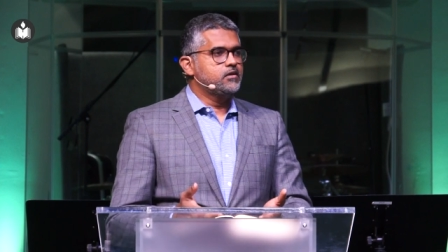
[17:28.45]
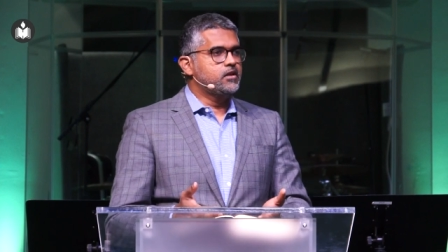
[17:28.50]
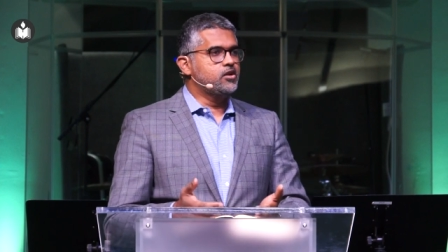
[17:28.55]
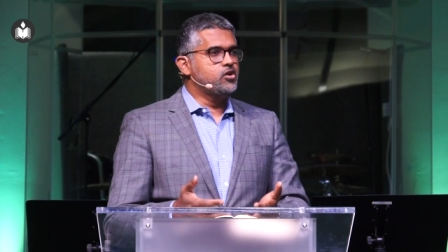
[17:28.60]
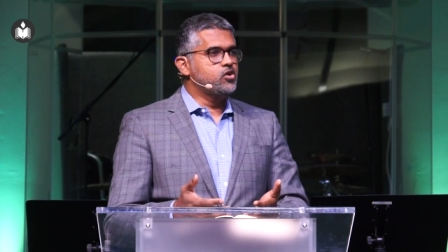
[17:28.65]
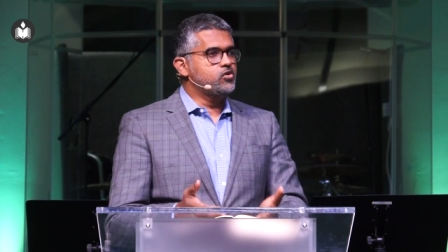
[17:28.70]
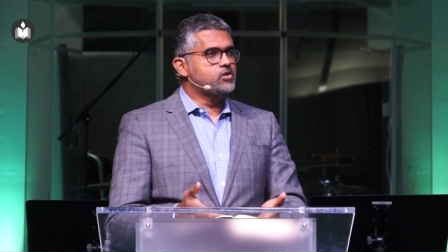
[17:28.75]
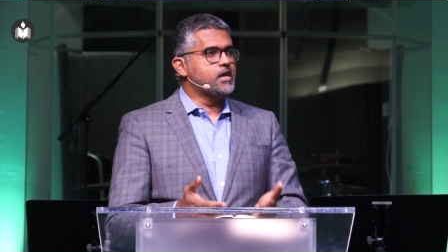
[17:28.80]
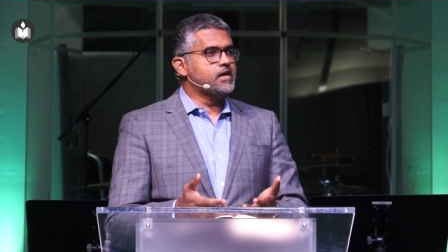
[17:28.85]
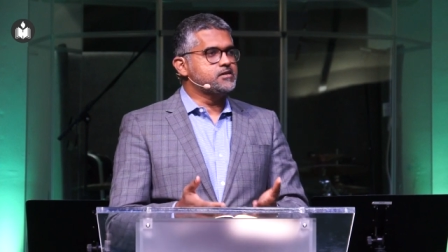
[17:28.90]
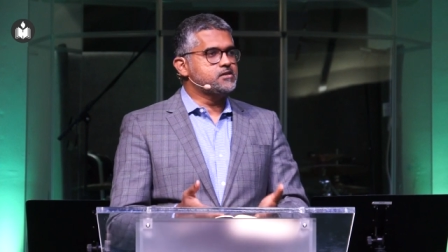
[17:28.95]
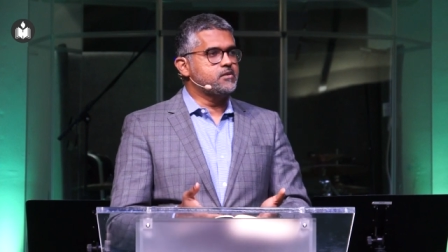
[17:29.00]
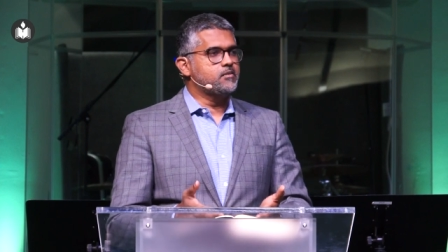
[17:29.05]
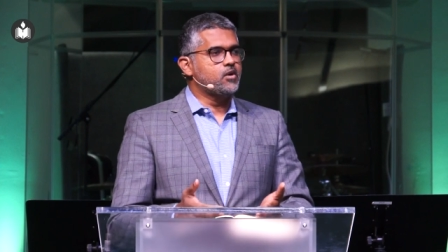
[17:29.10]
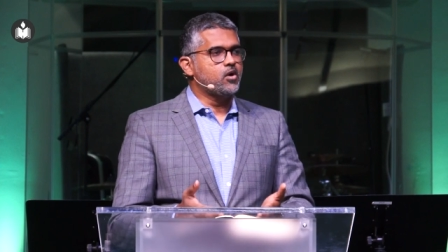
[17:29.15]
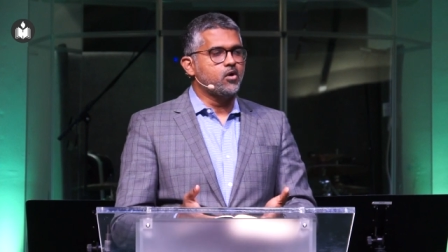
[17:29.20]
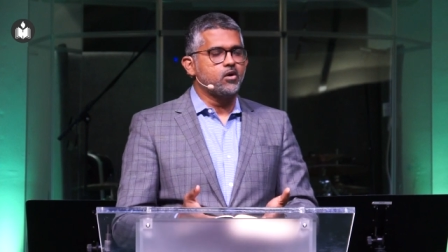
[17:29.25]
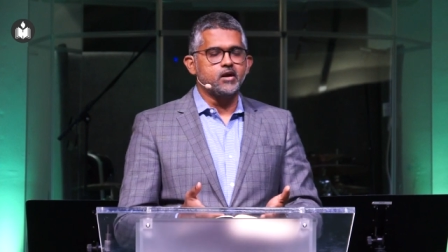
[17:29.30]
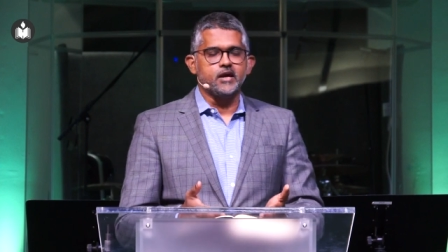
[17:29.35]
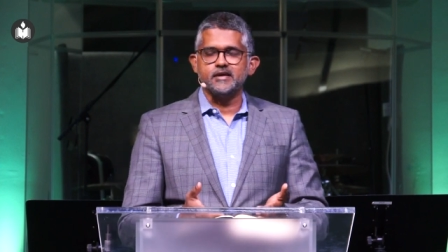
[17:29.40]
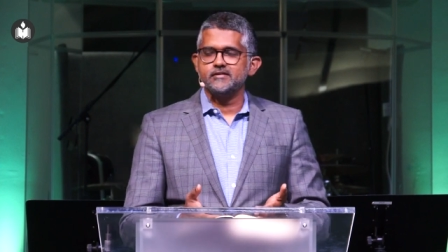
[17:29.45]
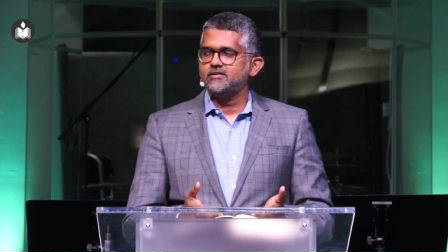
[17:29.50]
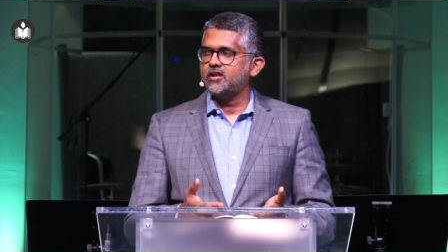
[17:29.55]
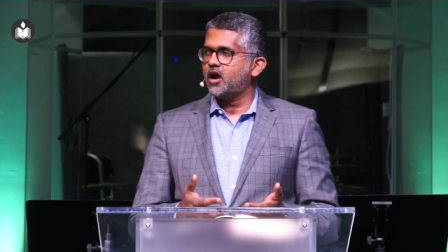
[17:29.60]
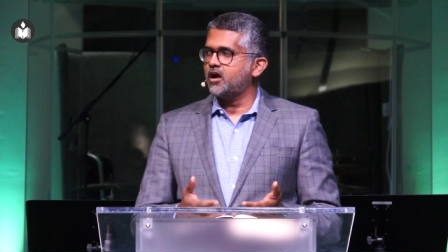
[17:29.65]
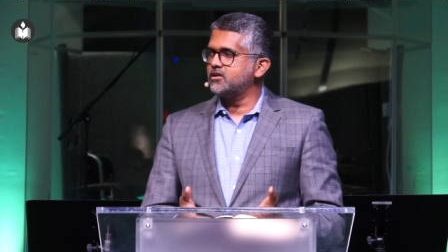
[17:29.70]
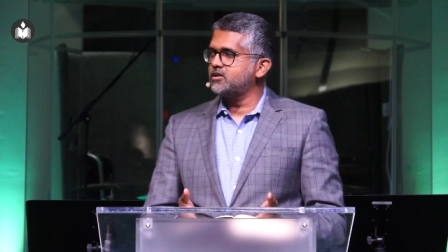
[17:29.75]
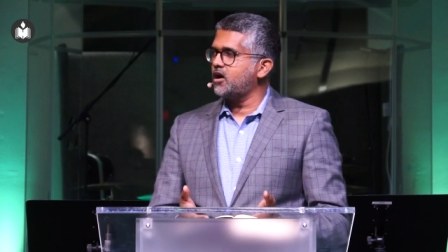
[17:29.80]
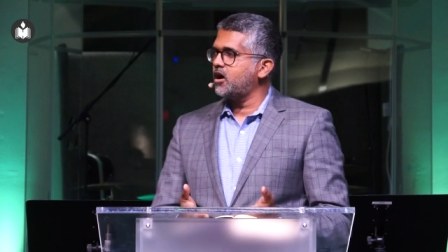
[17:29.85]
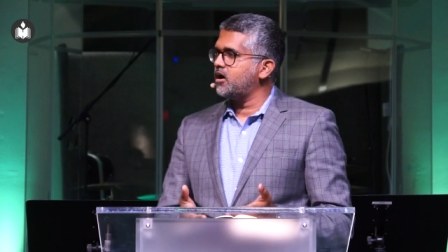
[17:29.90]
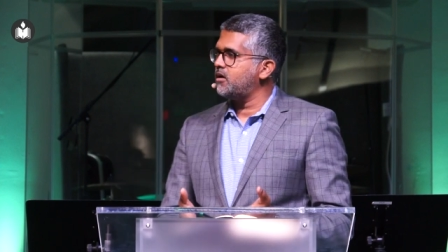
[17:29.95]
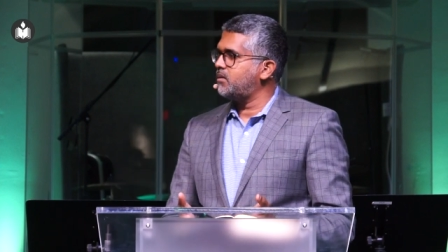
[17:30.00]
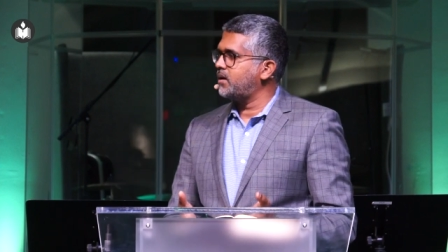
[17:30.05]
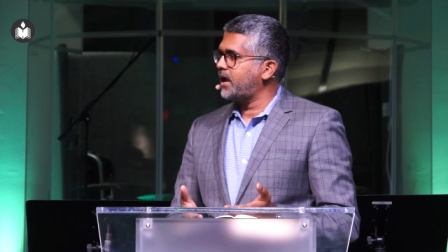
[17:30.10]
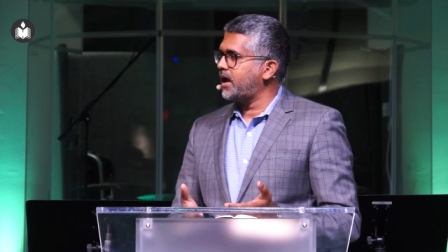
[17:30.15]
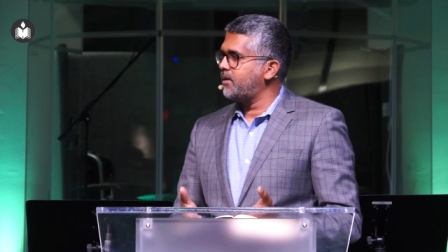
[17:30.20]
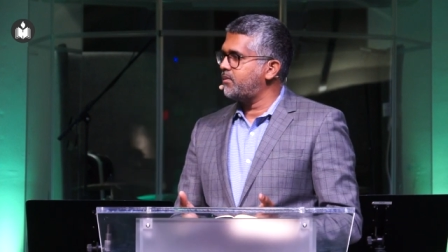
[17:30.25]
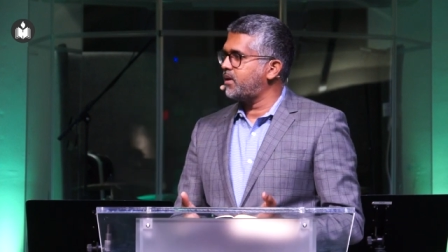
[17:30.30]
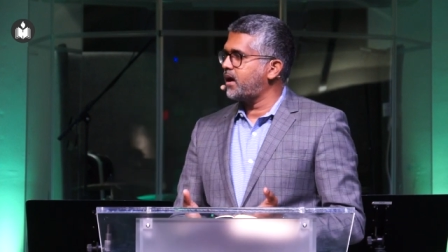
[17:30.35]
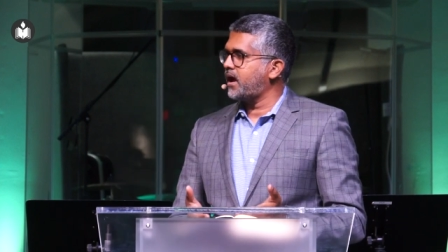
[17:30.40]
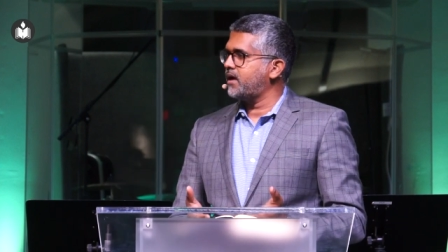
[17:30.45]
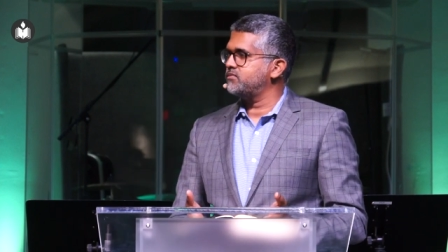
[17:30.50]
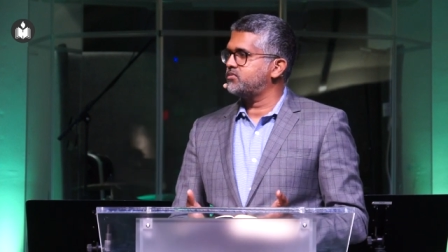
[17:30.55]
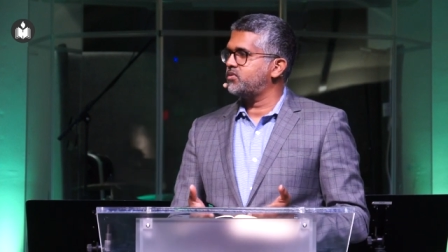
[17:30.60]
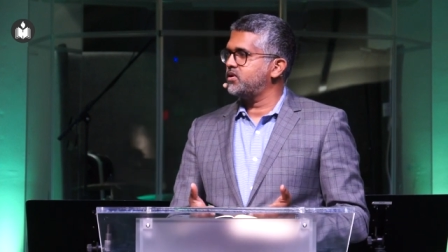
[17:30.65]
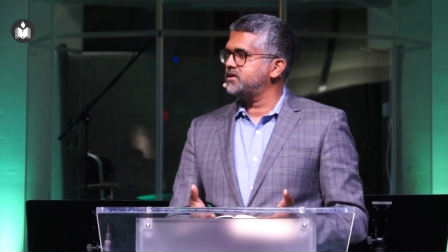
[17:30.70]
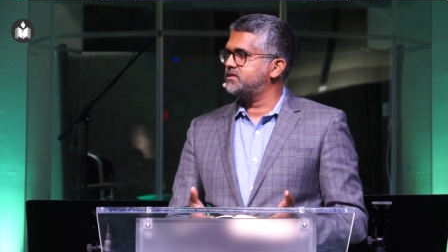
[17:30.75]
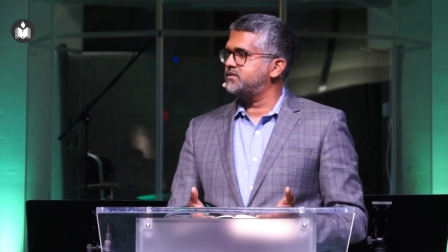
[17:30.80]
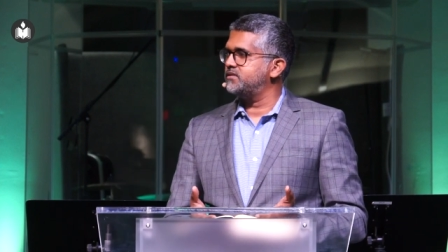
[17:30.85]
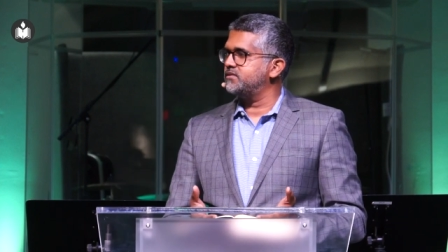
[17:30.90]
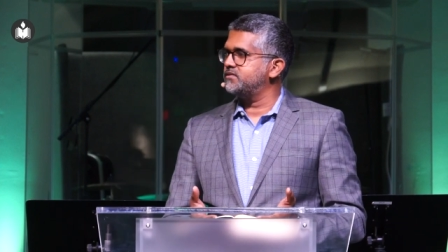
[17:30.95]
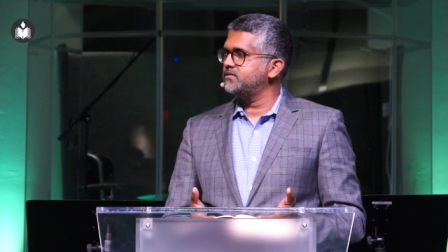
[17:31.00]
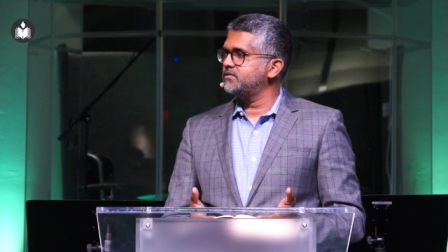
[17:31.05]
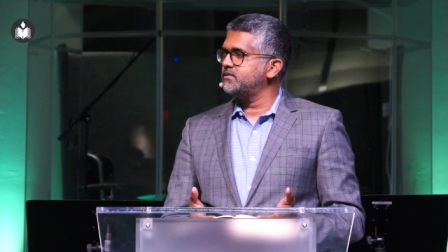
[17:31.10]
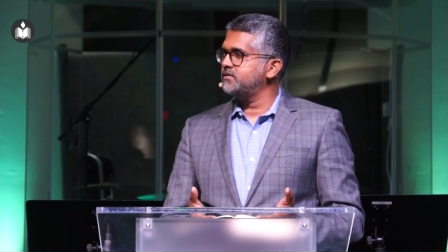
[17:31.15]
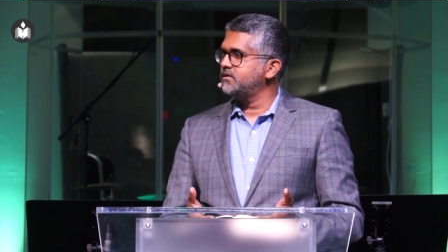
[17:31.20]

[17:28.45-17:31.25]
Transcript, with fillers: the New Testament does not talk about Abraham's riches.